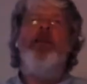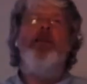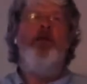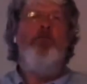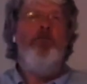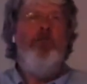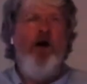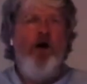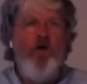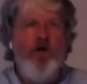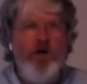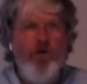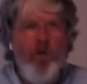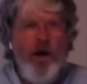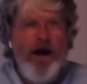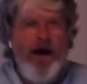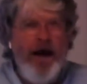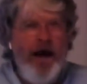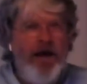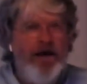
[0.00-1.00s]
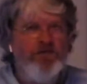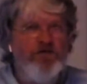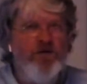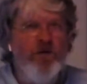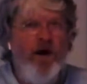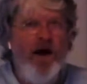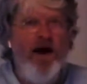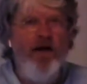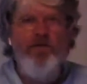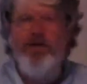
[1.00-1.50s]
The Milky Way has
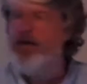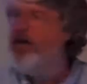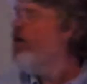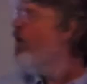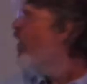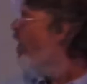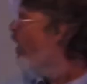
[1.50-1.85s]
gravity.